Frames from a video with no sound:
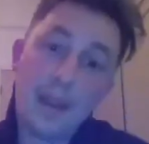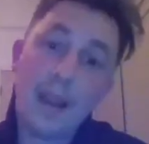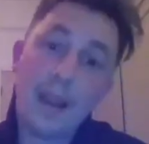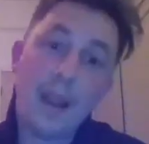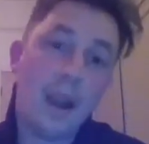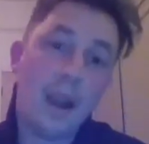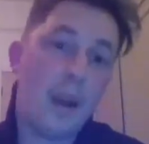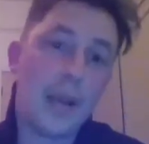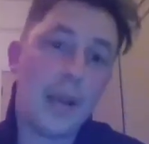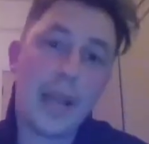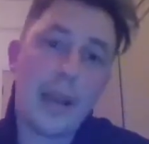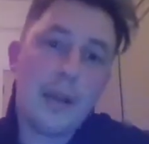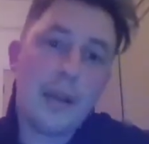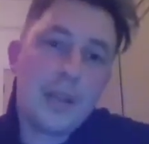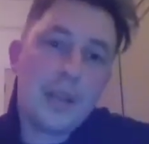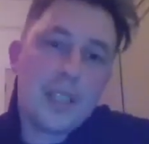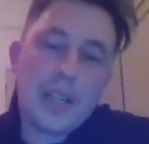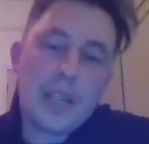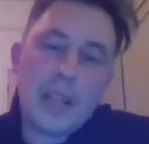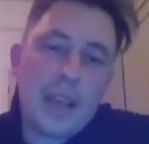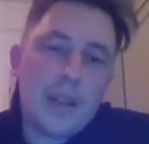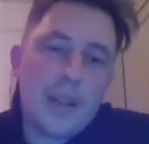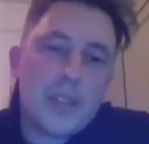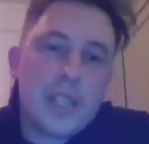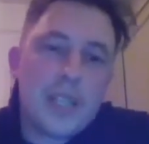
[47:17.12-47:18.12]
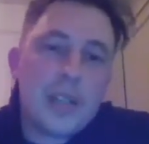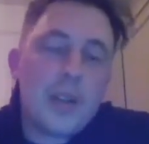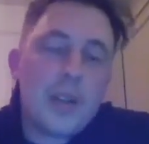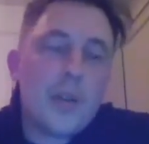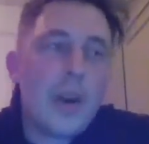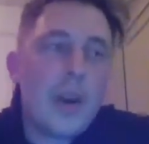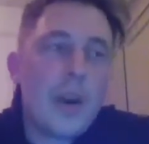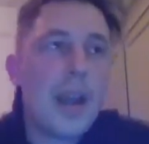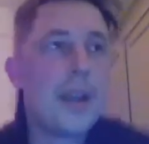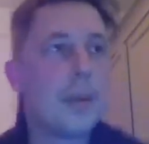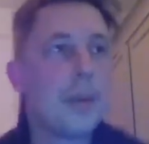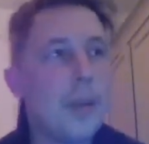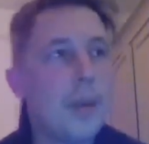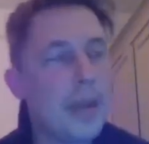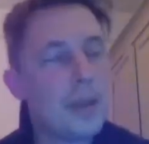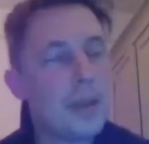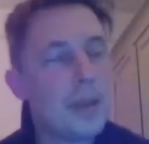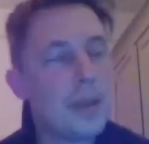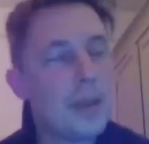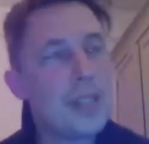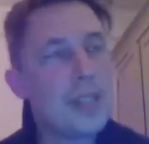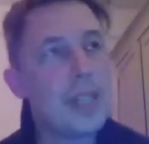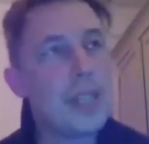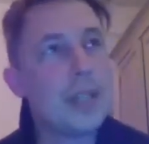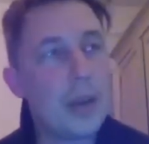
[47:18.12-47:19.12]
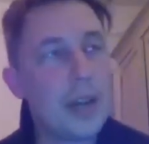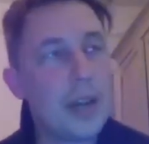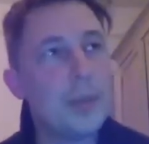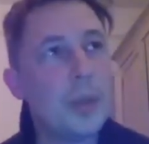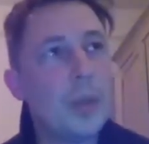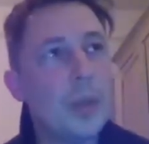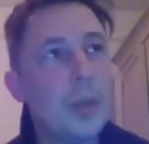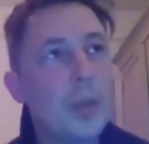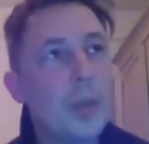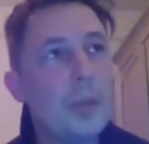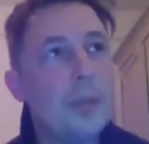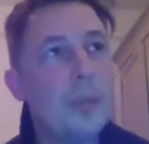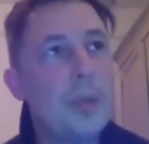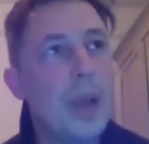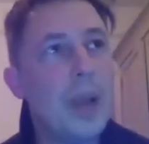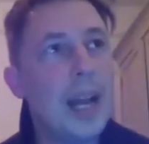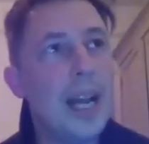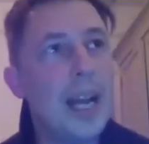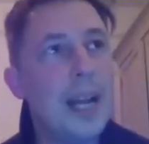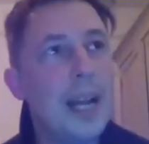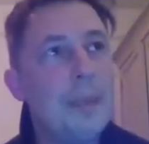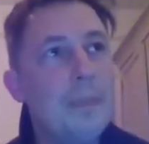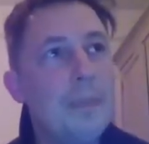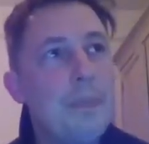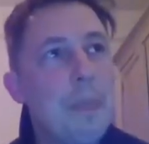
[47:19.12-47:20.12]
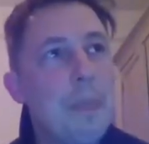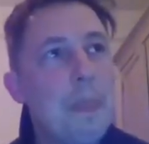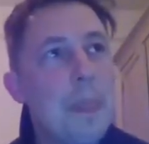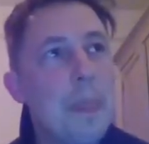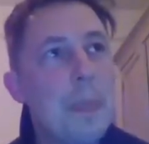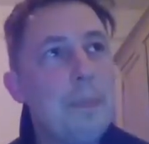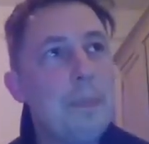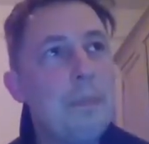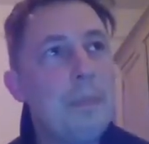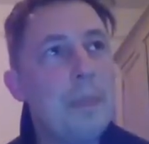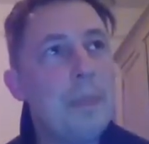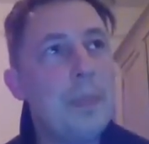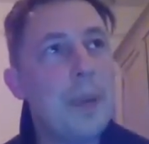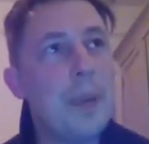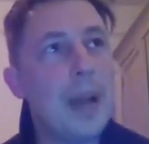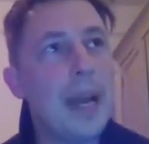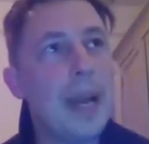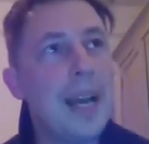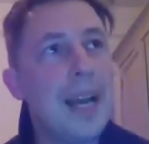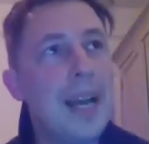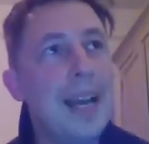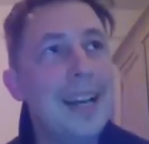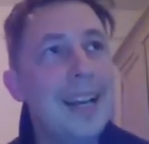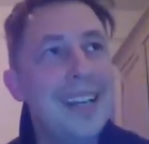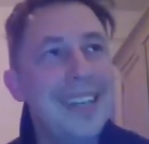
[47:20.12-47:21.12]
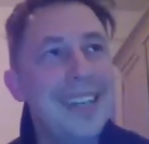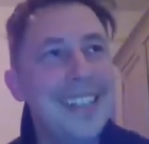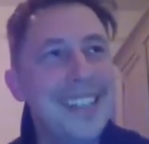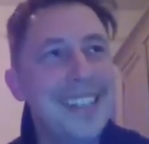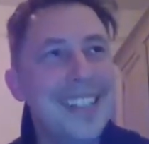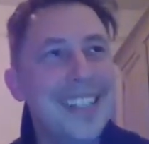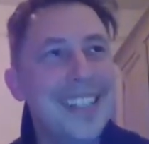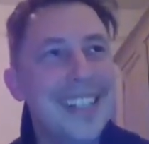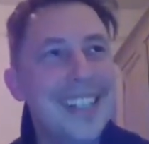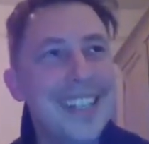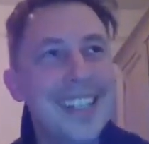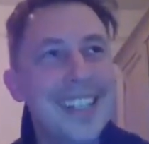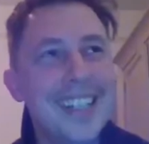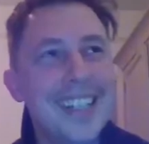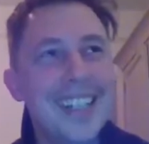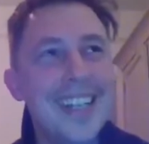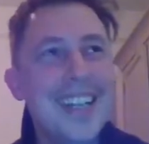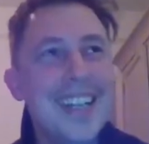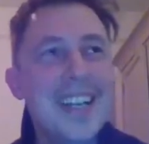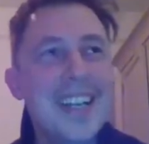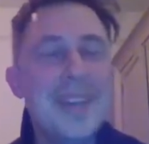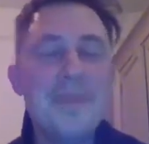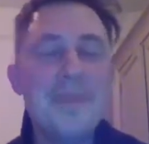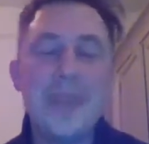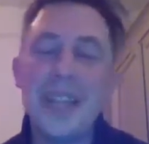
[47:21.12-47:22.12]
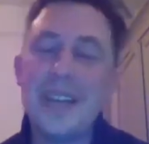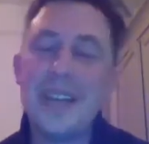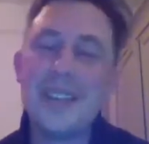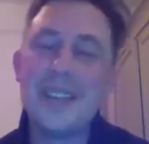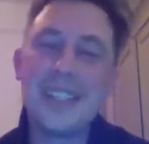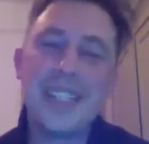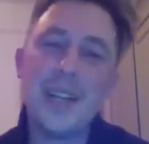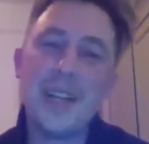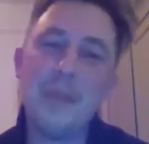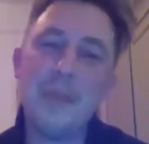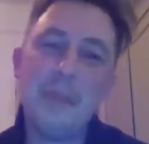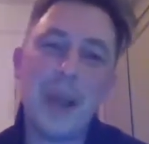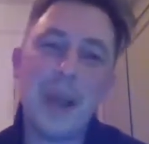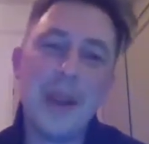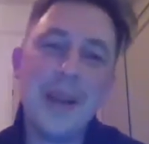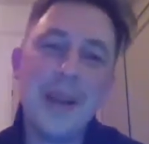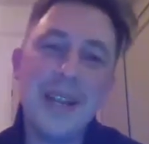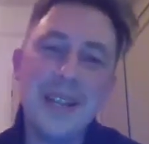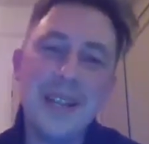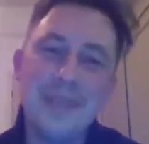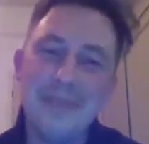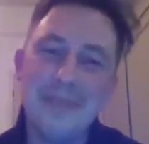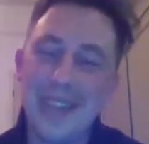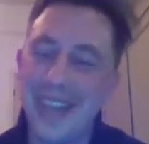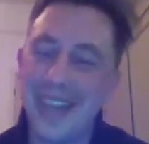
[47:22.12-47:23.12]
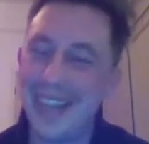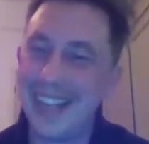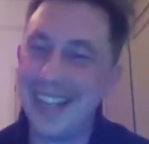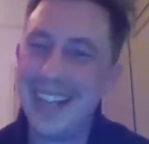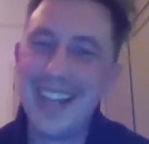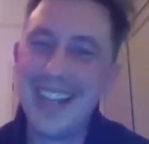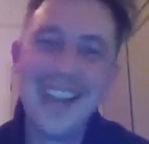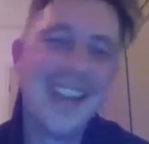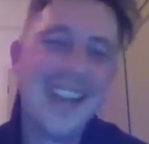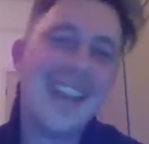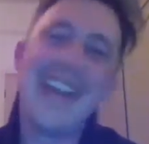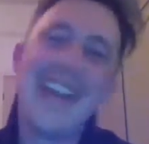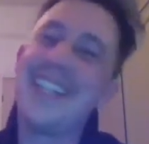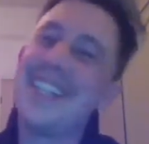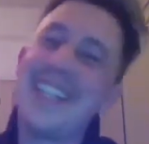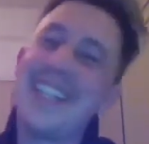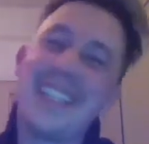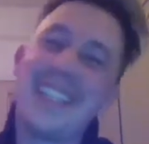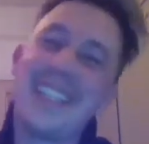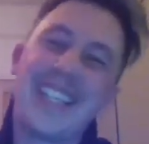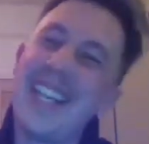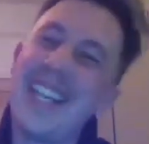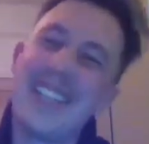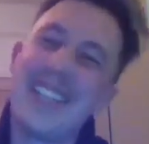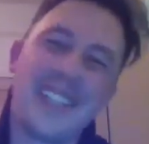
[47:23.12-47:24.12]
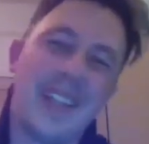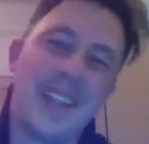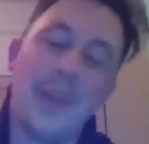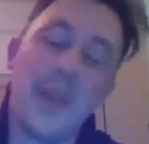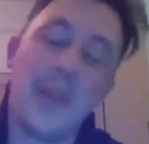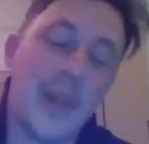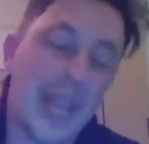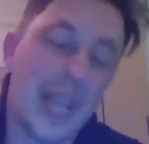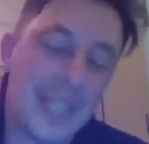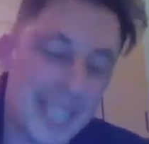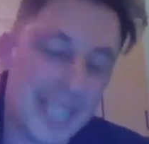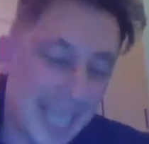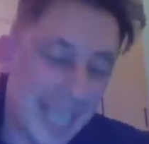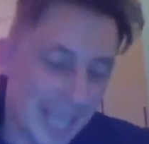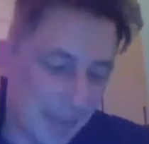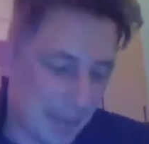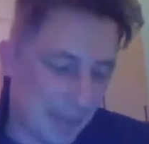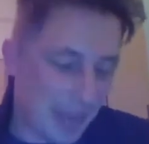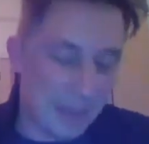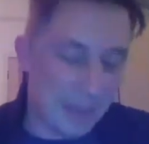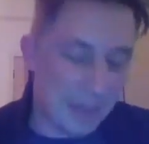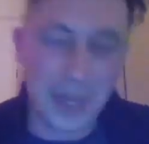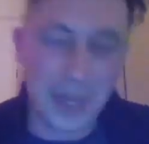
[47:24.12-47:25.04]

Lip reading: Oh yeah. It was incredible. It was incredible. But they were still moaning. That's just kids. So when I take them out in the